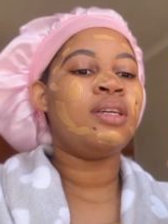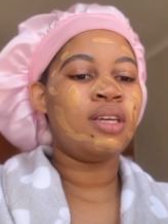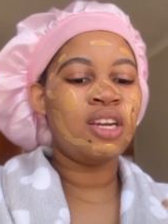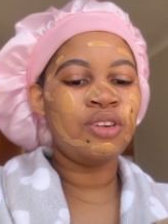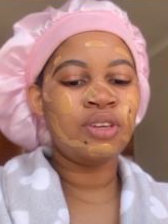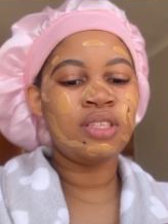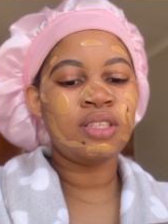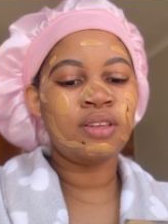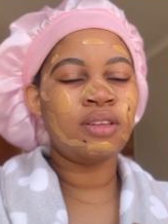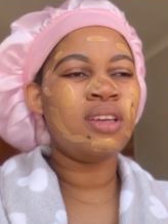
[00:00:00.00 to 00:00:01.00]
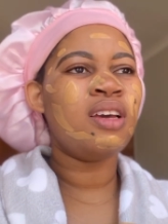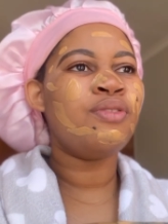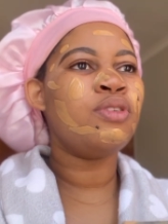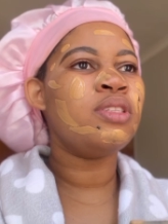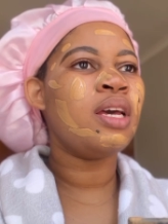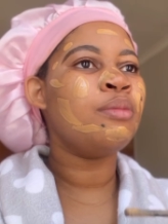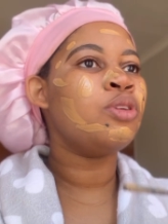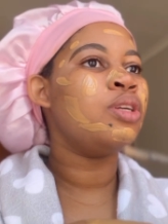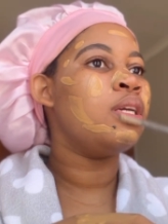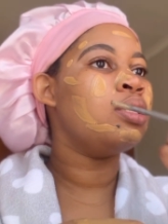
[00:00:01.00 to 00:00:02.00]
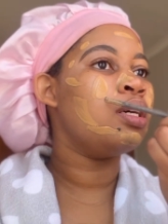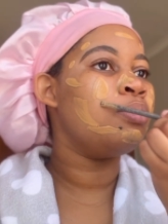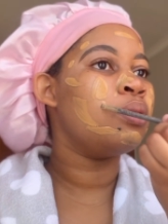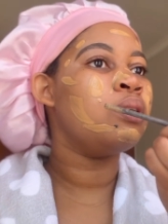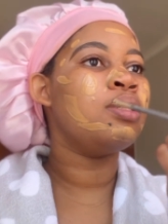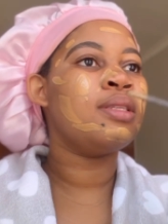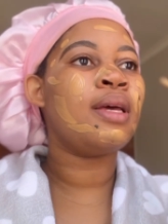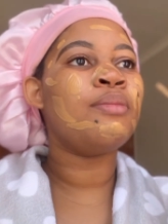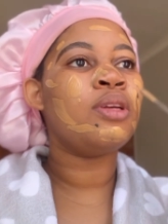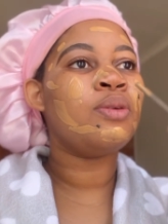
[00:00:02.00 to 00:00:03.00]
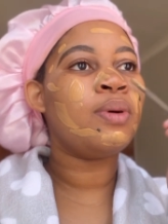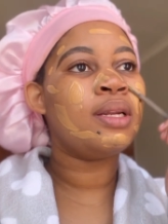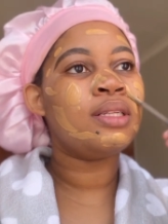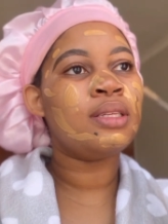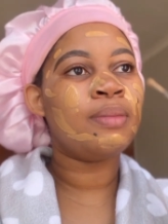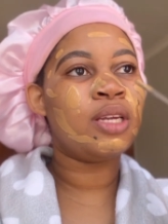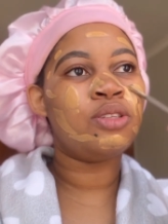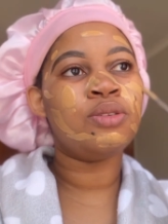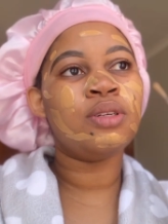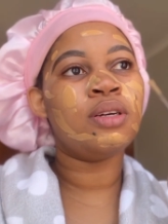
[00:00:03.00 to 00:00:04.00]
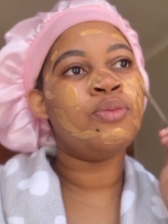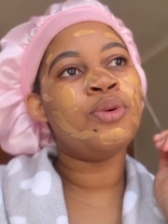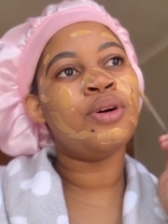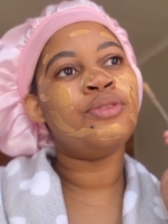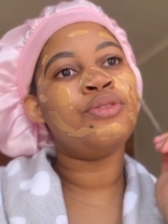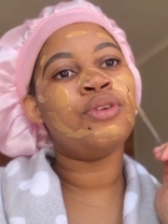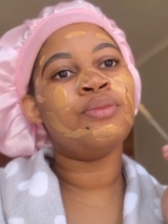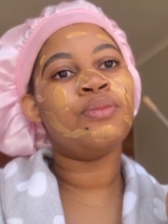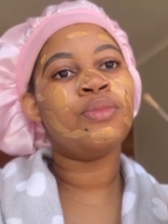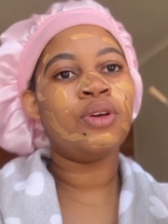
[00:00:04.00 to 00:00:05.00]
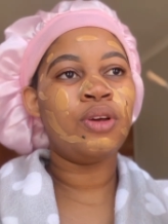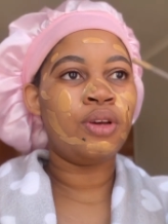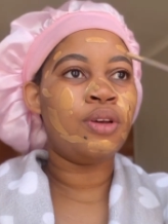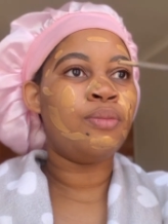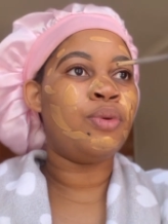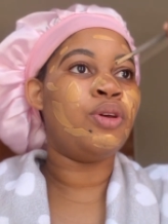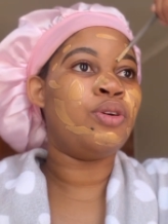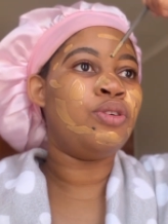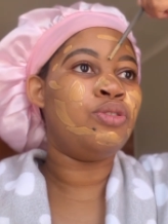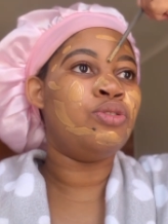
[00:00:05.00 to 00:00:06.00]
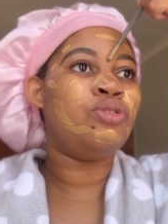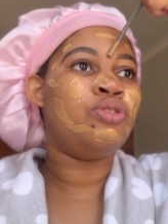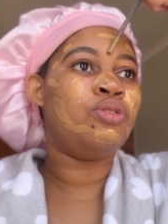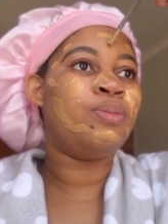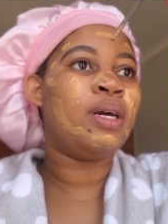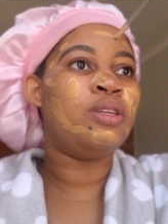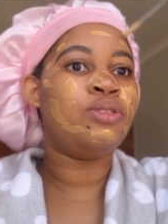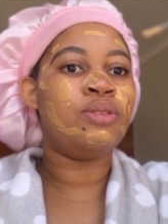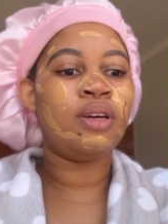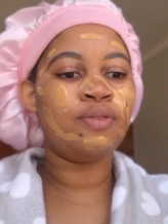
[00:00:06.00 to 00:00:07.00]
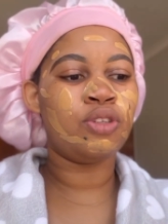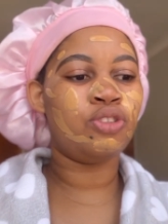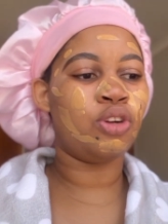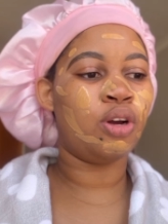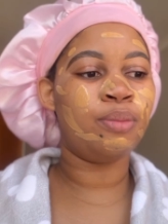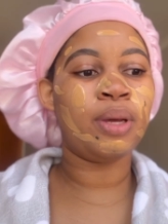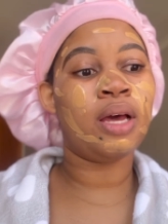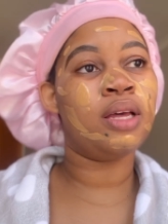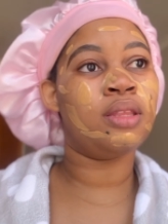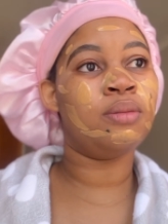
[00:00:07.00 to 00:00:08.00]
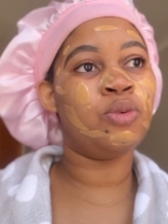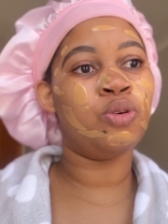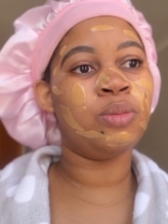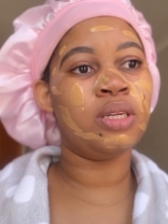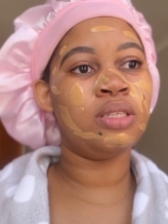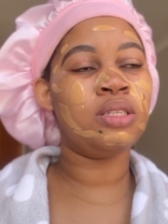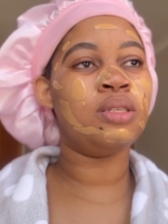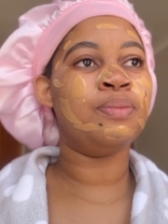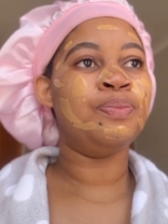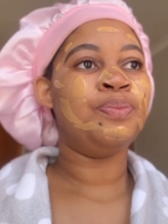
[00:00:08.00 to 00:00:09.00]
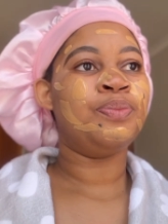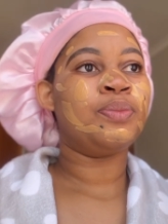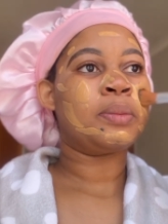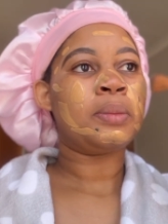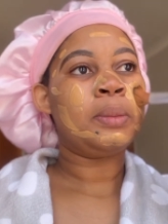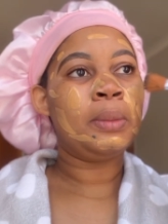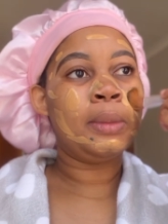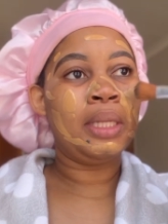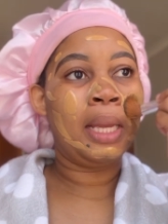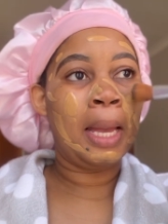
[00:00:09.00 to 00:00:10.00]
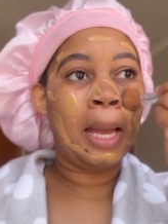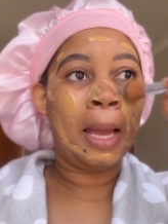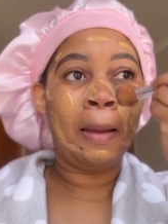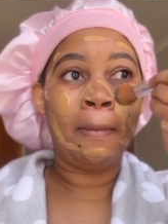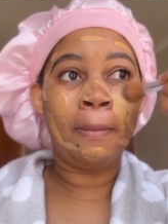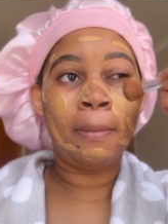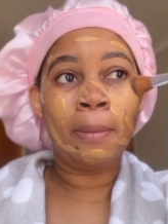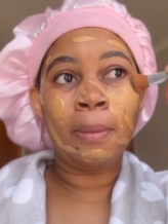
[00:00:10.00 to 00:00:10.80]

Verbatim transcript: can't really say yeah full-time creator because i mean what else am i doing apart from being on youtube i don't have a job at the moment um